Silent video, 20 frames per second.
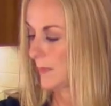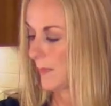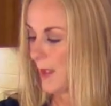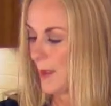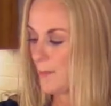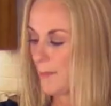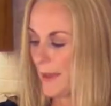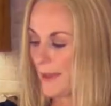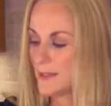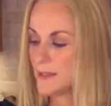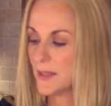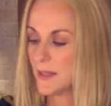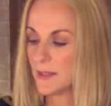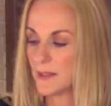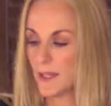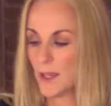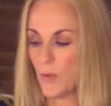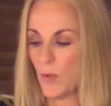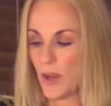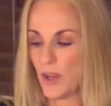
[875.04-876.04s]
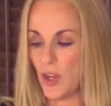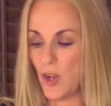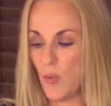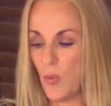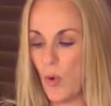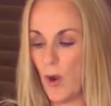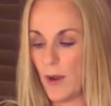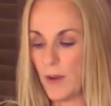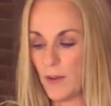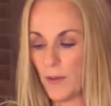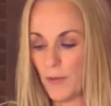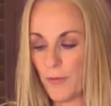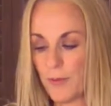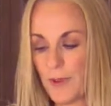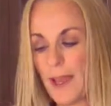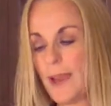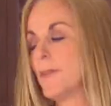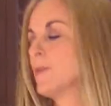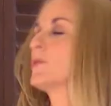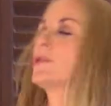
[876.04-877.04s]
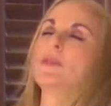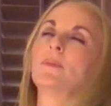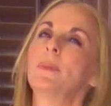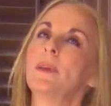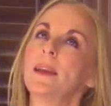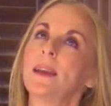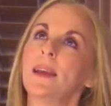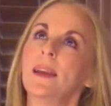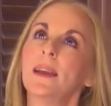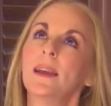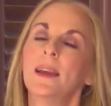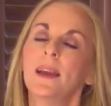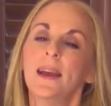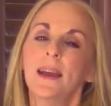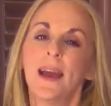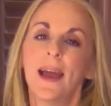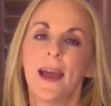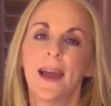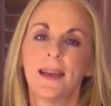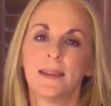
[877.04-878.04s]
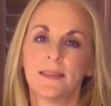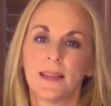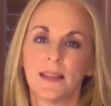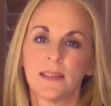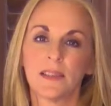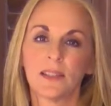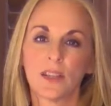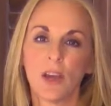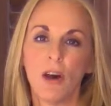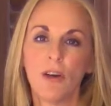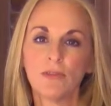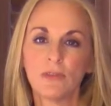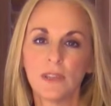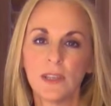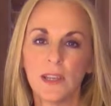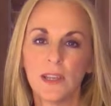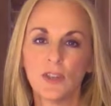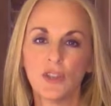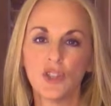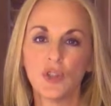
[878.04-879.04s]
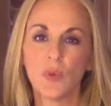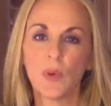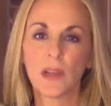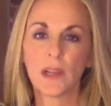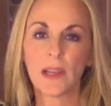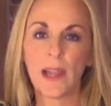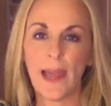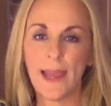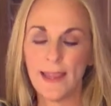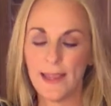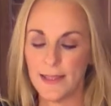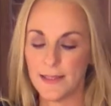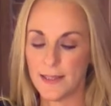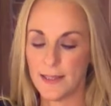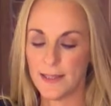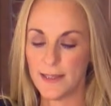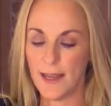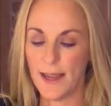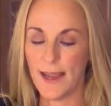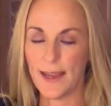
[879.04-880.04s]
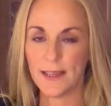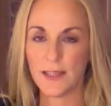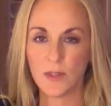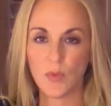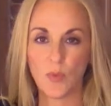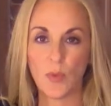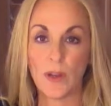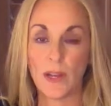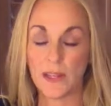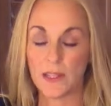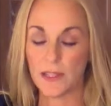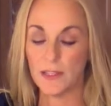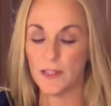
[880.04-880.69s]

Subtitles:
And basically what you want your flavor to be is as salty as you would like it to taste when it's